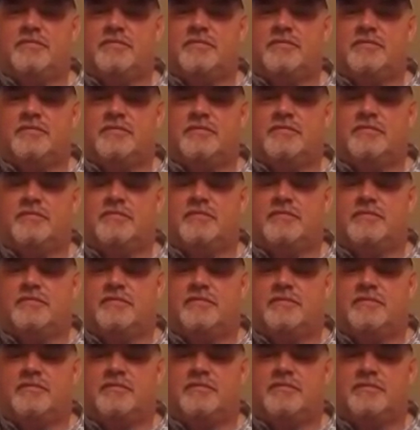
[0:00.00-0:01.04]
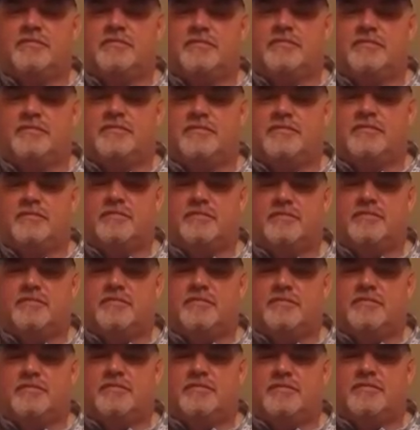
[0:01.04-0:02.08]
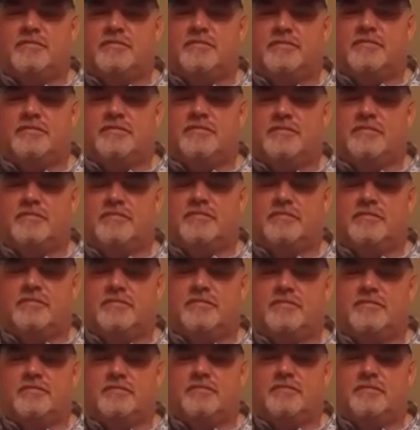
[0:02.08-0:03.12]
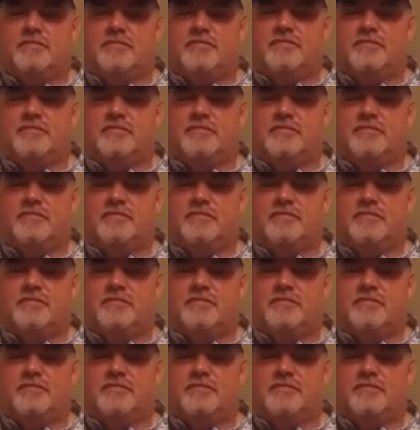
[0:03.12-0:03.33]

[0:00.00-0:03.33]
No words are spoken by the person on screen.